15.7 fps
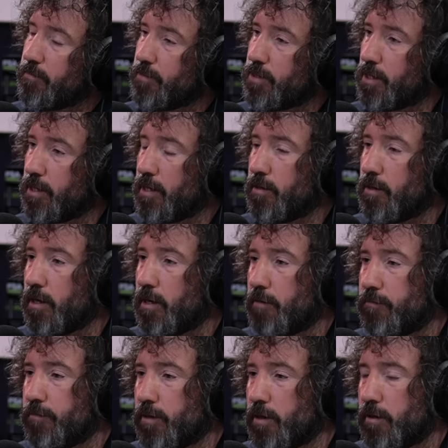So then,
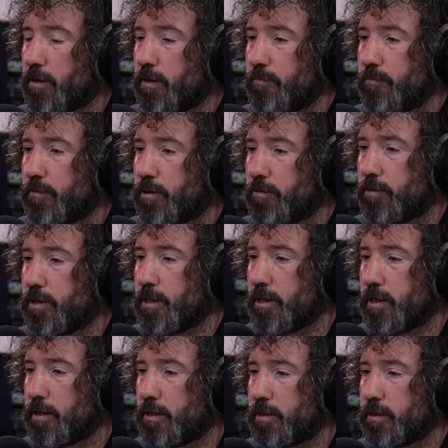um,
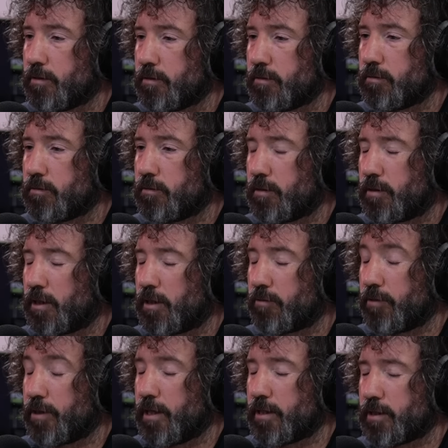three, I think
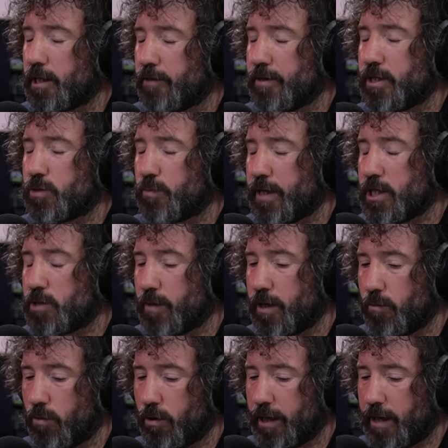three years later in
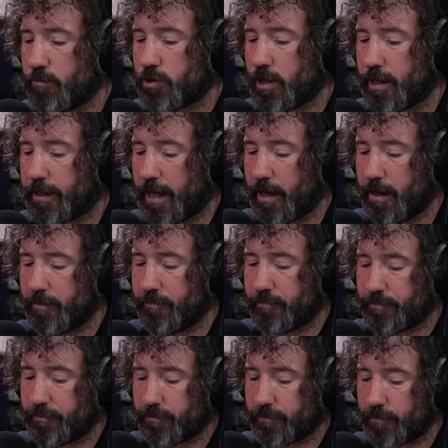2021, I'm trying to get a.
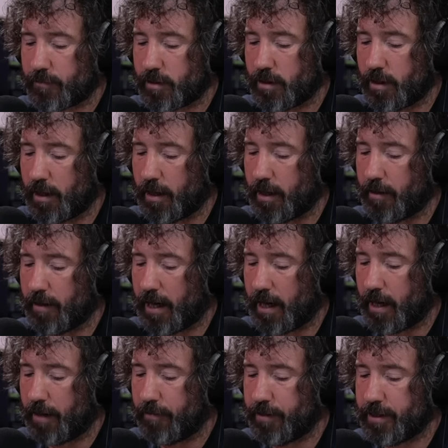Uh,
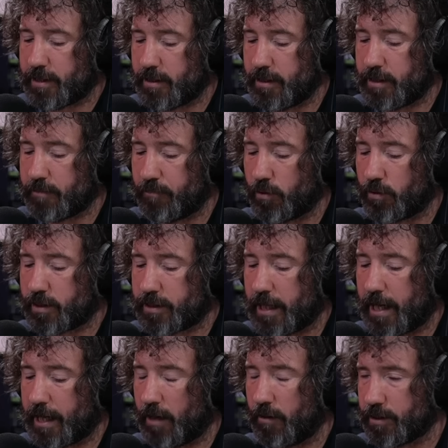this this book
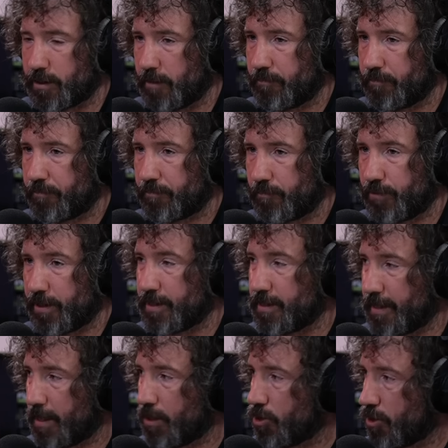started out as a
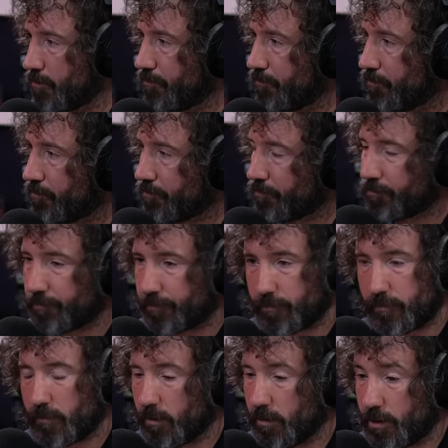presentation,
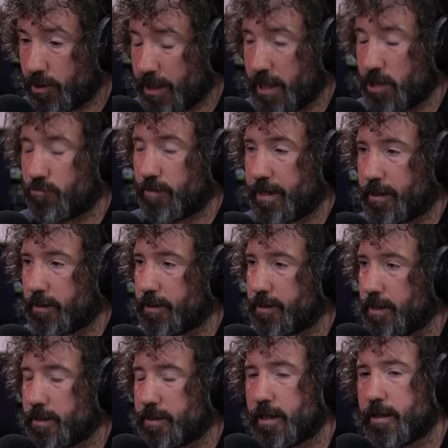it's changed radically
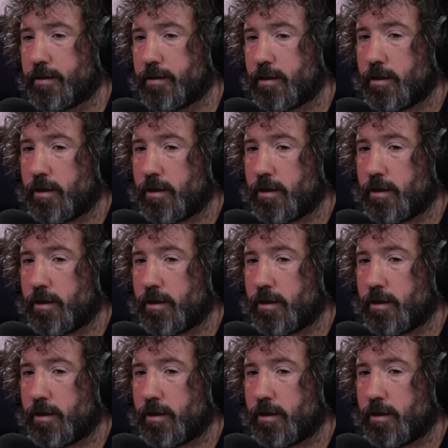since then